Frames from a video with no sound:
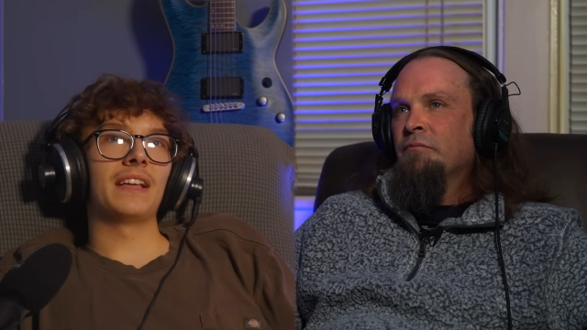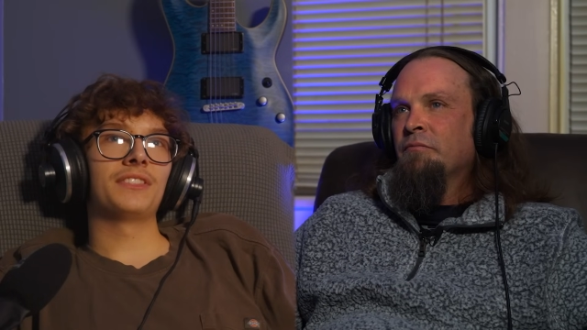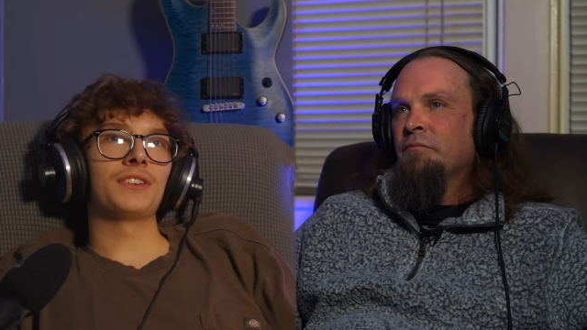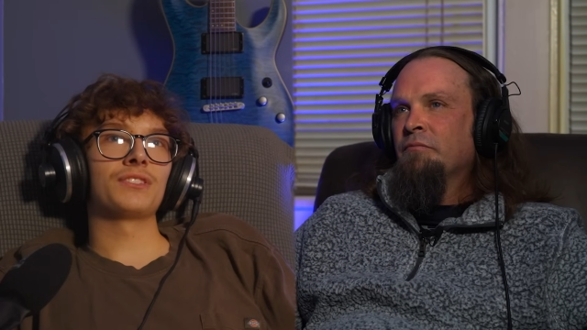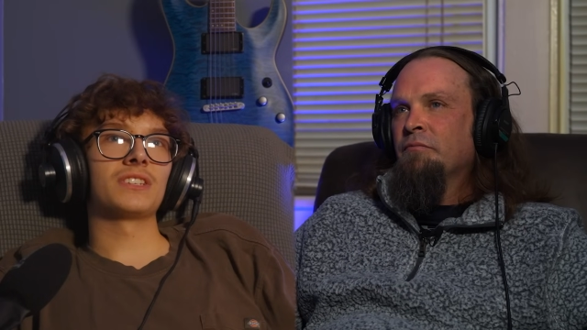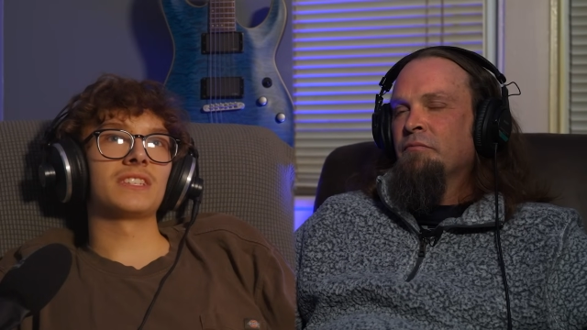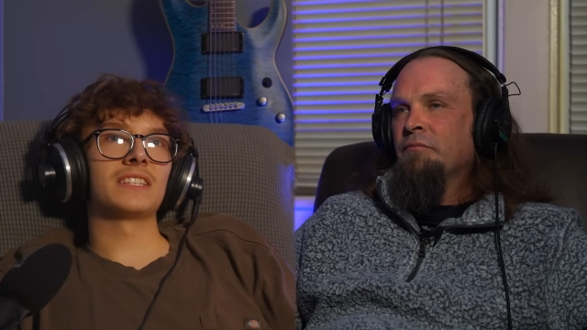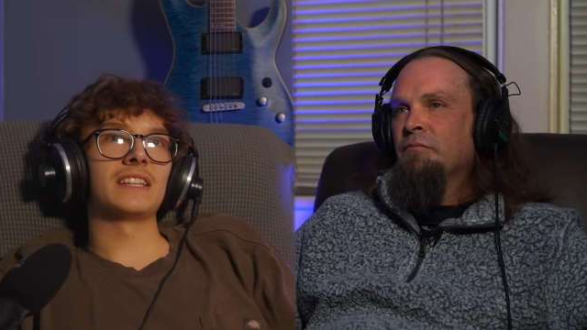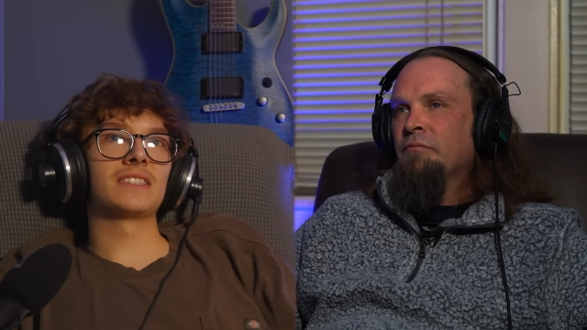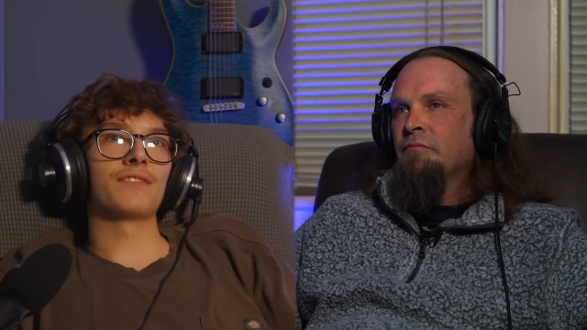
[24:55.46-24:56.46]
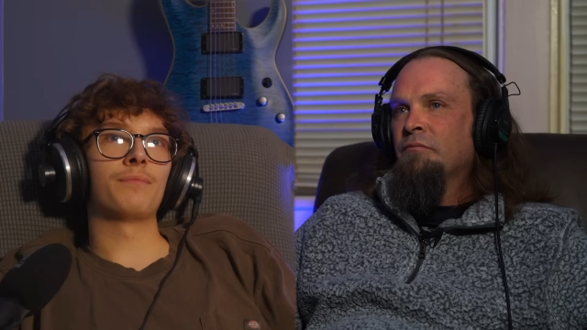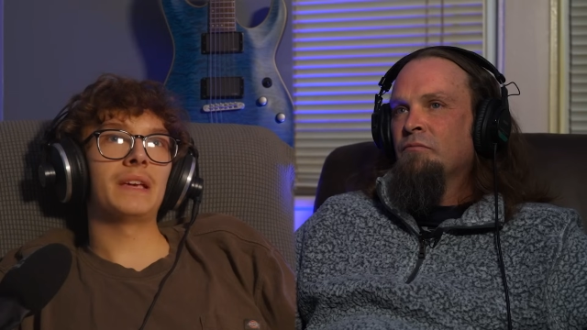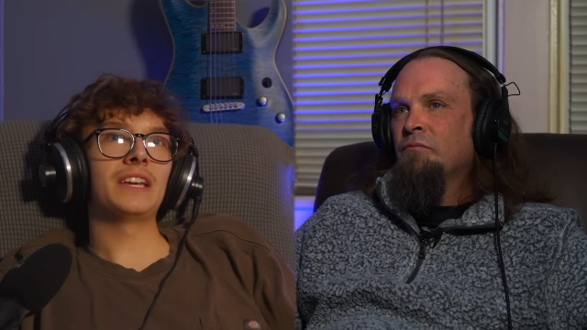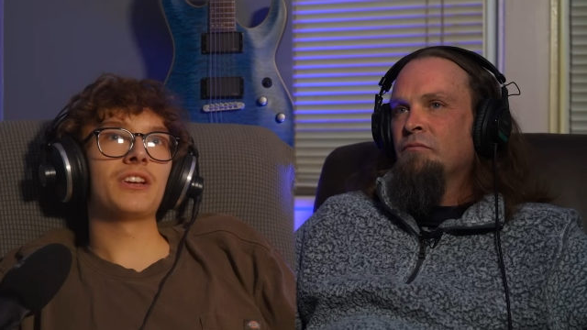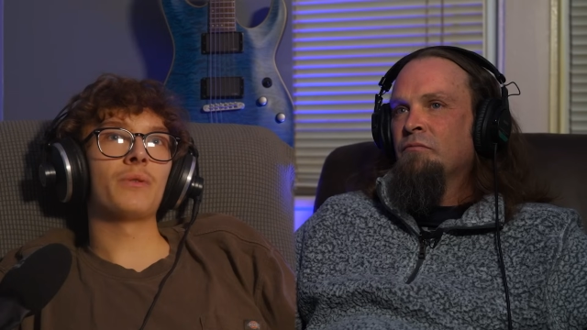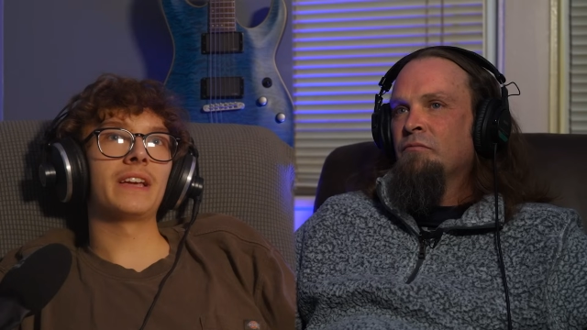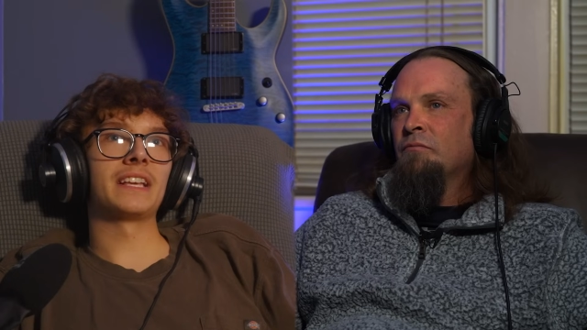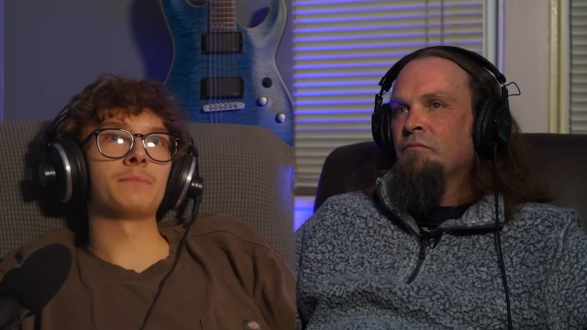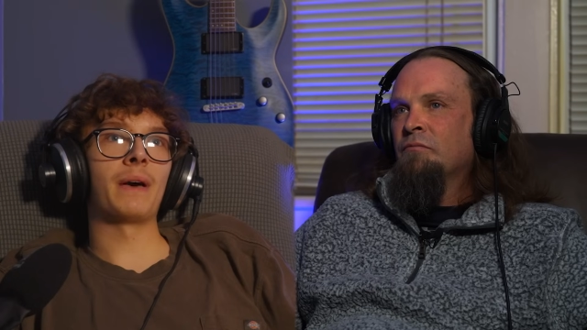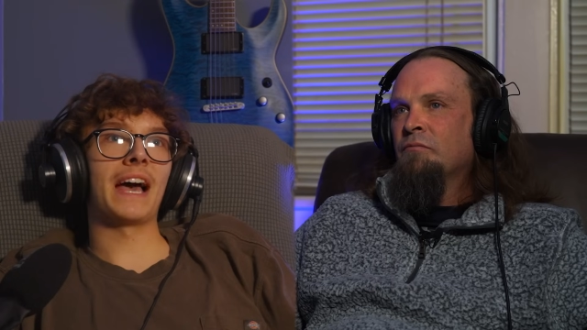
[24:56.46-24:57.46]
Speaker 1: there's a sense of me knowing
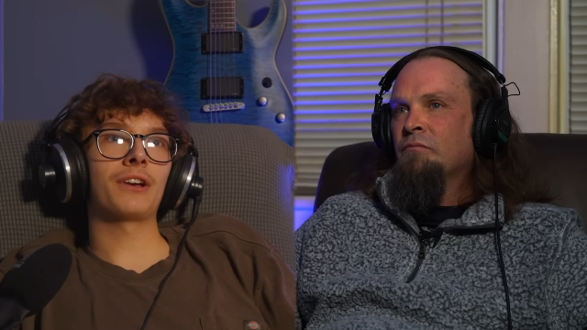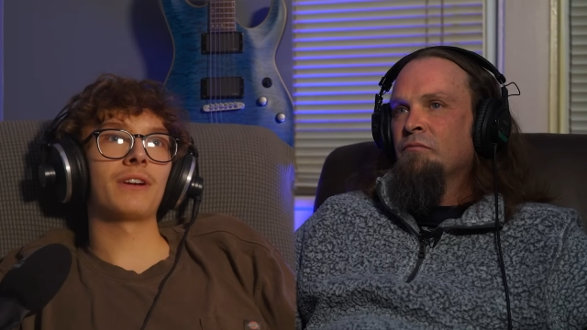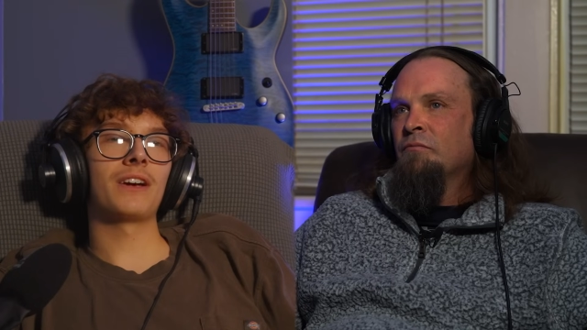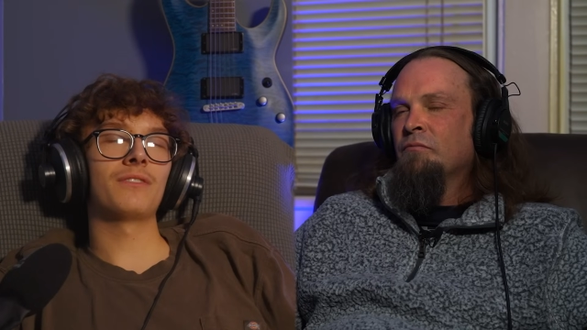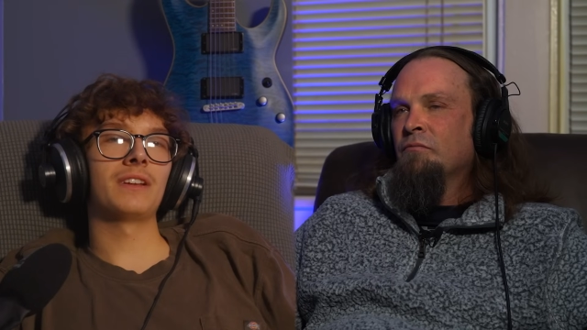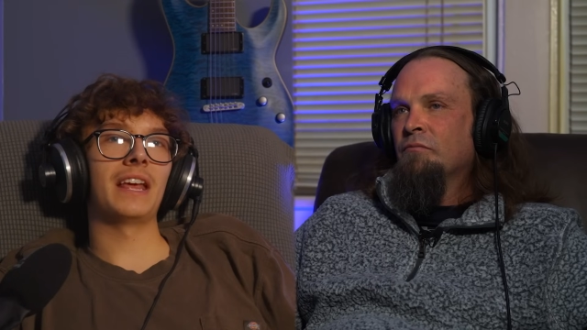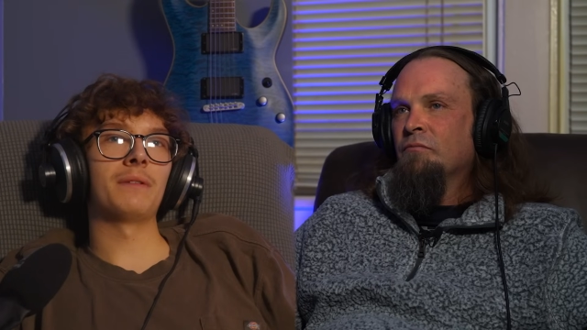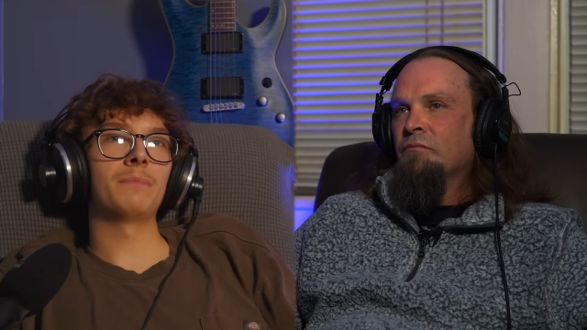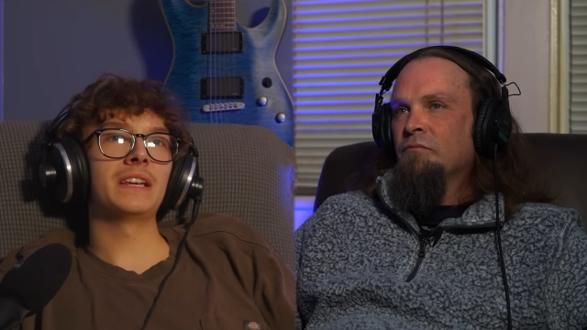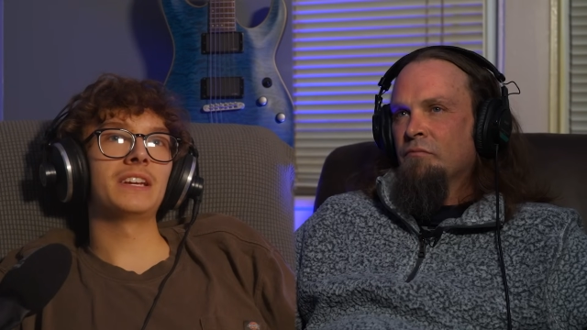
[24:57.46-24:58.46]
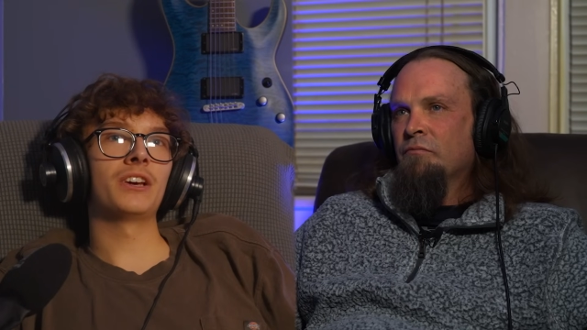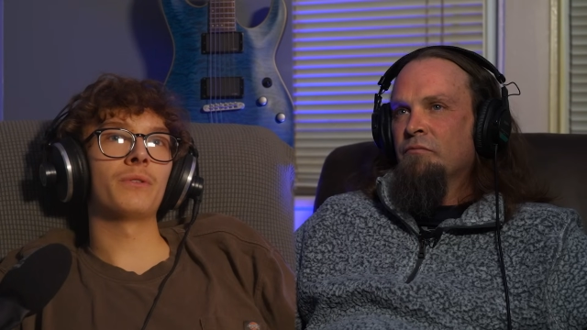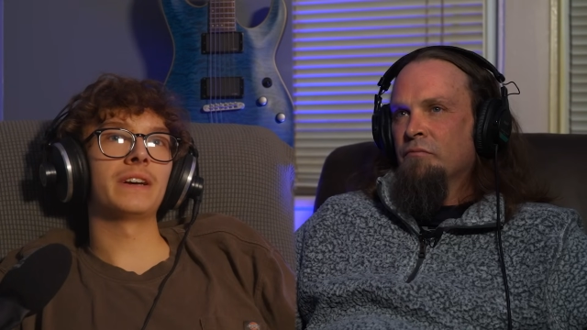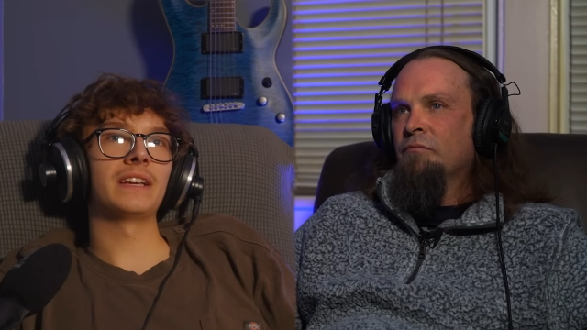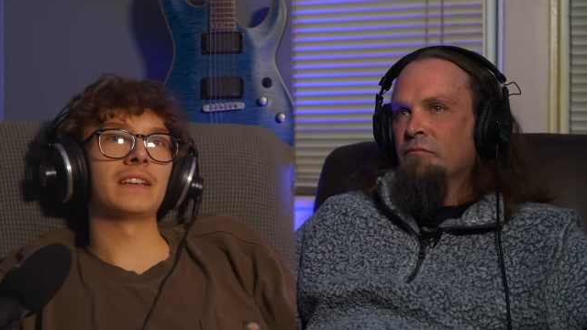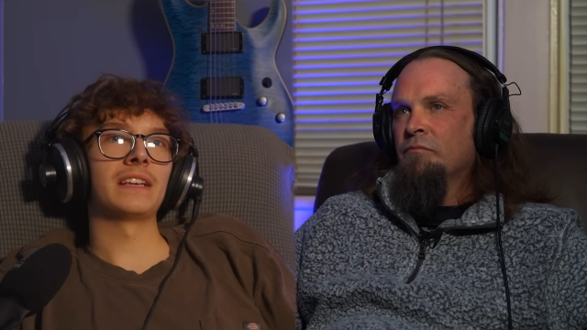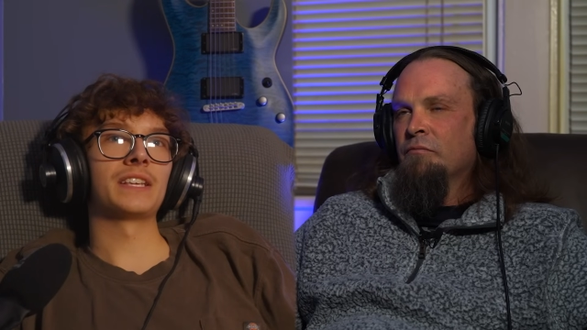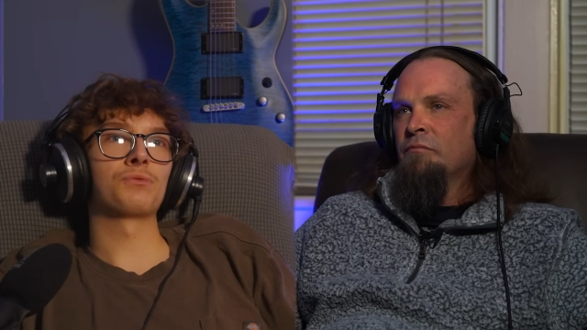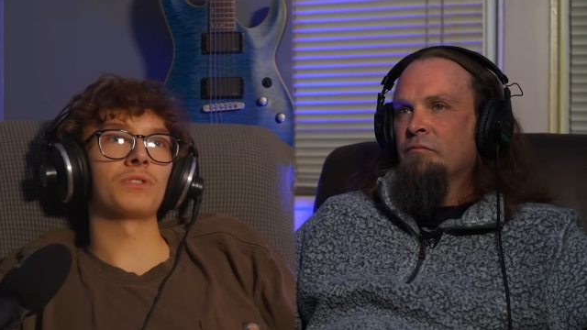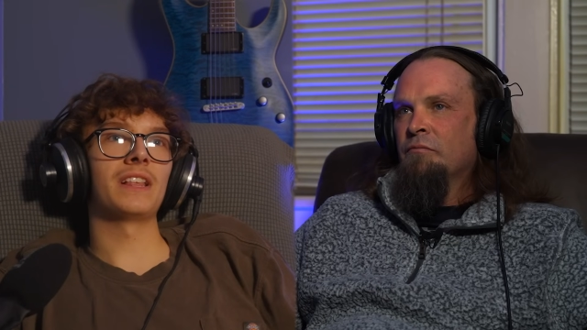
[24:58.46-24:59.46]
his background and me knowing
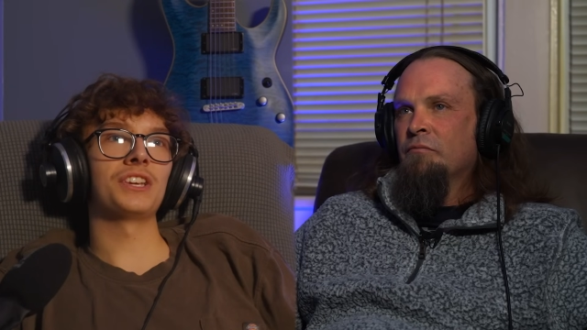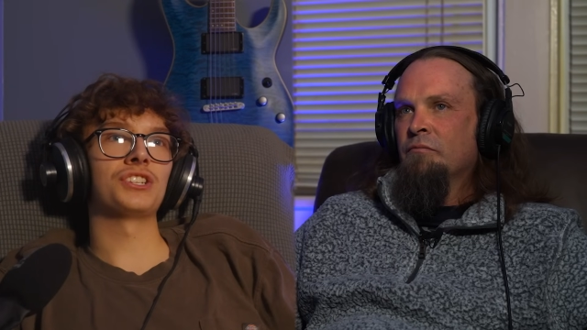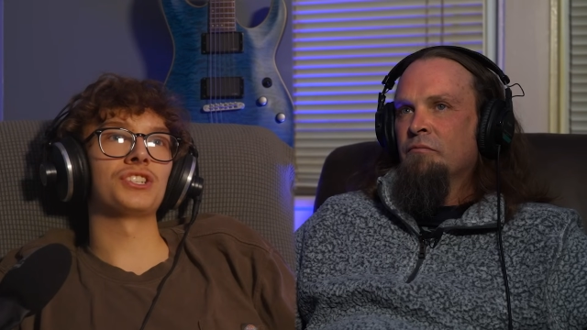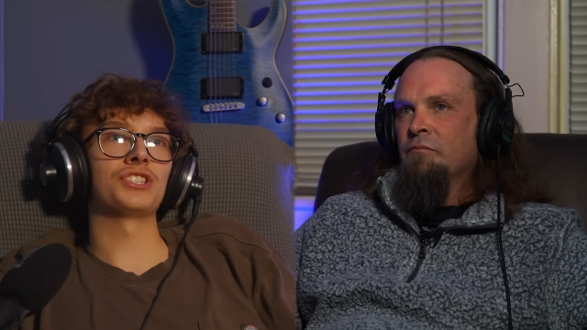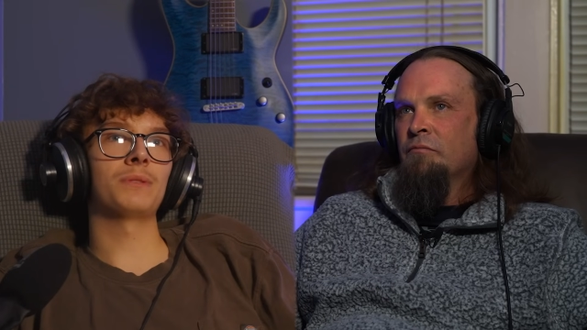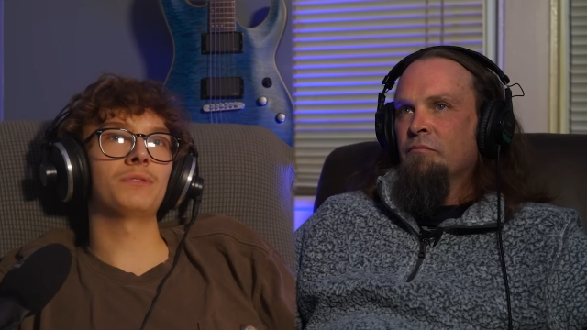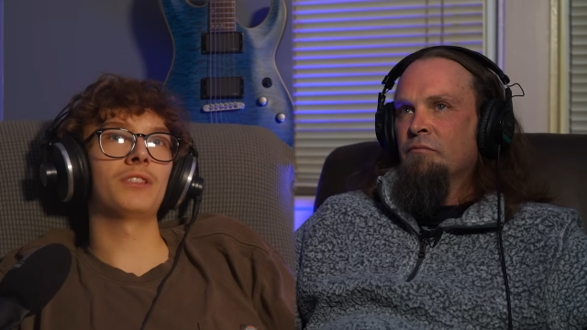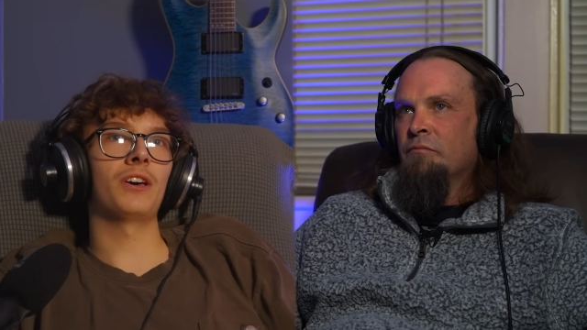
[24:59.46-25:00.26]
his relationship to the